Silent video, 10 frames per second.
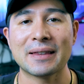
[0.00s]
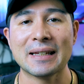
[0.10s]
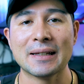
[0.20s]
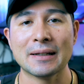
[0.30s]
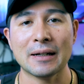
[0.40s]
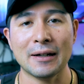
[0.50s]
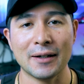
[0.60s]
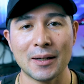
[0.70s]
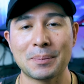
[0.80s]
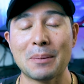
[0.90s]
the
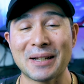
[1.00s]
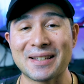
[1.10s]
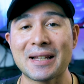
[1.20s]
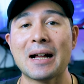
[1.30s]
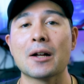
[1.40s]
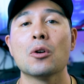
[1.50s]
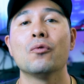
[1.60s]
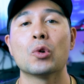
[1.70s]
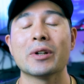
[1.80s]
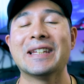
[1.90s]
upcoming stock
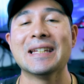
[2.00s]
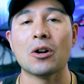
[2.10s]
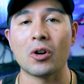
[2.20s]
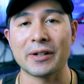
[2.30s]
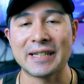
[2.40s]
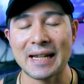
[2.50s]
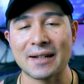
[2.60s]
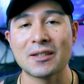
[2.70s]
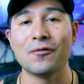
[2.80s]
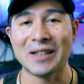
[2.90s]
for the
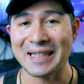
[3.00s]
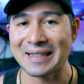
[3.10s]
RTX 50